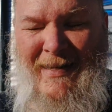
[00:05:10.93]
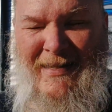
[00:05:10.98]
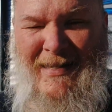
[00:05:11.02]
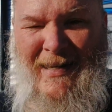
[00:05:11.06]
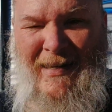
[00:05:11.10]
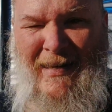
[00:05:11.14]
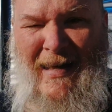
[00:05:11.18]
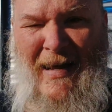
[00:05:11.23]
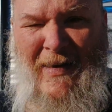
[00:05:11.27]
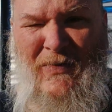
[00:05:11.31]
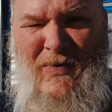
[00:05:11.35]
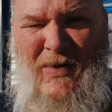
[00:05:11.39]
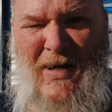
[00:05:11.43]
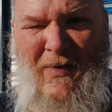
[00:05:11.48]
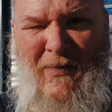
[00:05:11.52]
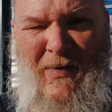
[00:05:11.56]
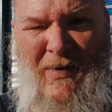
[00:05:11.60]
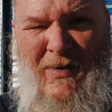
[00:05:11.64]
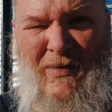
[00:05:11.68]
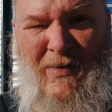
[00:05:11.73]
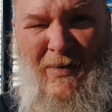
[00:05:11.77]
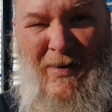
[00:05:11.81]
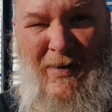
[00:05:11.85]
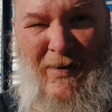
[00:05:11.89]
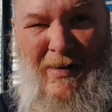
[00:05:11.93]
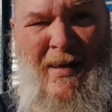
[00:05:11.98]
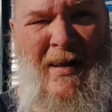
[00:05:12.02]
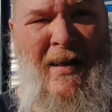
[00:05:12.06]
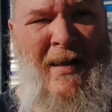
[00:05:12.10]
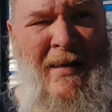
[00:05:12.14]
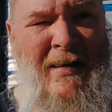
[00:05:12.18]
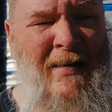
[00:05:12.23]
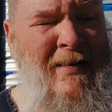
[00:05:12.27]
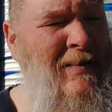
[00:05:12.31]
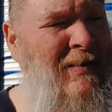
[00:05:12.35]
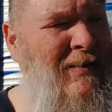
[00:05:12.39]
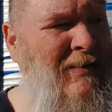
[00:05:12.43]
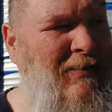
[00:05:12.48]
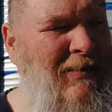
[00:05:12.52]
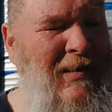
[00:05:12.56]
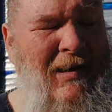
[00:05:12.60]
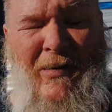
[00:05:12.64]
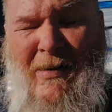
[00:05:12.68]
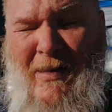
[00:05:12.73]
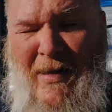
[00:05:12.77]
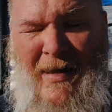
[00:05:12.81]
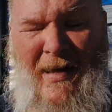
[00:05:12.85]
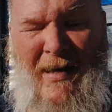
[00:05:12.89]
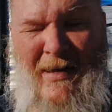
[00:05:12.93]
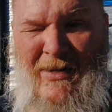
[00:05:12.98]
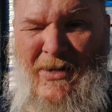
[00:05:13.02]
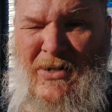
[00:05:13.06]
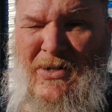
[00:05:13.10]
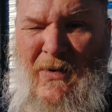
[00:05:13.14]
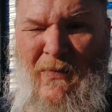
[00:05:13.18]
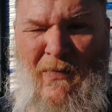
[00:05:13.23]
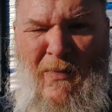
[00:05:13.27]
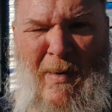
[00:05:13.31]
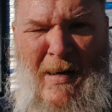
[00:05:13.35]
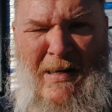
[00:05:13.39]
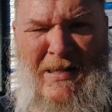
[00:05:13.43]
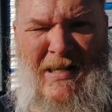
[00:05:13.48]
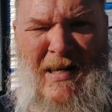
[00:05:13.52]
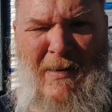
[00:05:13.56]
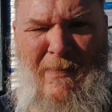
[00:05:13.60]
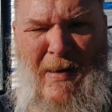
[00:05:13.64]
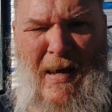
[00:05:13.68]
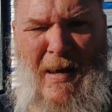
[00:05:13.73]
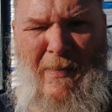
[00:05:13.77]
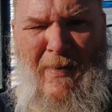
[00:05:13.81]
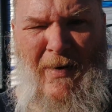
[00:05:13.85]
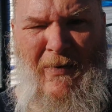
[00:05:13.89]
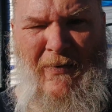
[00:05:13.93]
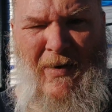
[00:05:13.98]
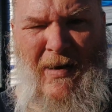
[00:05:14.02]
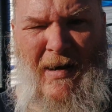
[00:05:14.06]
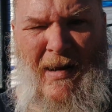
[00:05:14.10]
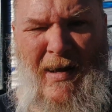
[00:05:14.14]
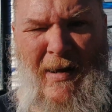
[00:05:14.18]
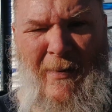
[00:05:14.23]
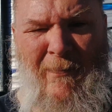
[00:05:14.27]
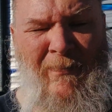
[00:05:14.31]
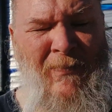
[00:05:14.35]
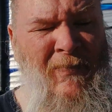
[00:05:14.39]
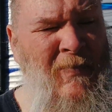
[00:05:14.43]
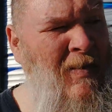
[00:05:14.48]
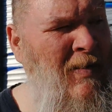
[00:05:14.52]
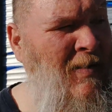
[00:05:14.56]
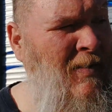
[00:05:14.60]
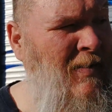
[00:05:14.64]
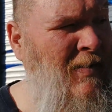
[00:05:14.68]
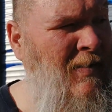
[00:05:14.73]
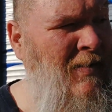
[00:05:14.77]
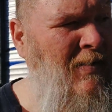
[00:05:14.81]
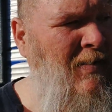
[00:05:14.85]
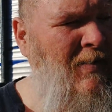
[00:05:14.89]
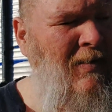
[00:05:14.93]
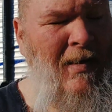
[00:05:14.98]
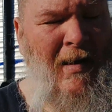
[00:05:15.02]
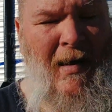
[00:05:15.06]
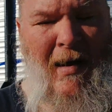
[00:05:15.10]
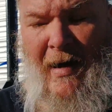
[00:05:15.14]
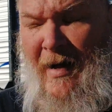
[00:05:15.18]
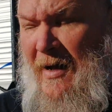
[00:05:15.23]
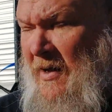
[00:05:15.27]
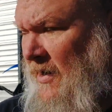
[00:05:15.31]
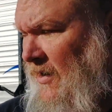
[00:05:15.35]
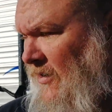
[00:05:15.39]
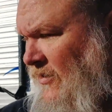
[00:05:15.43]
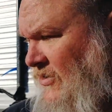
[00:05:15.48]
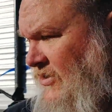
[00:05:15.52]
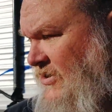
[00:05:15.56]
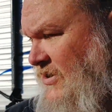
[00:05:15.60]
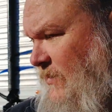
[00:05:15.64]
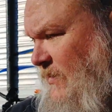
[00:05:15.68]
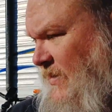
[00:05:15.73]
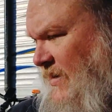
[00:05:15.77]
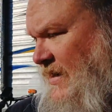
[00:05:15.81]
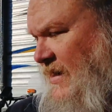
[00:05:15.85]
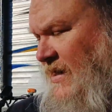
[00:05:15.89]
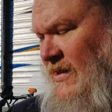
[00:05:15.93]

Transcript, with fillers: it's a lifesaver. Literally, I use it for my CPAP every night. Uh, also, we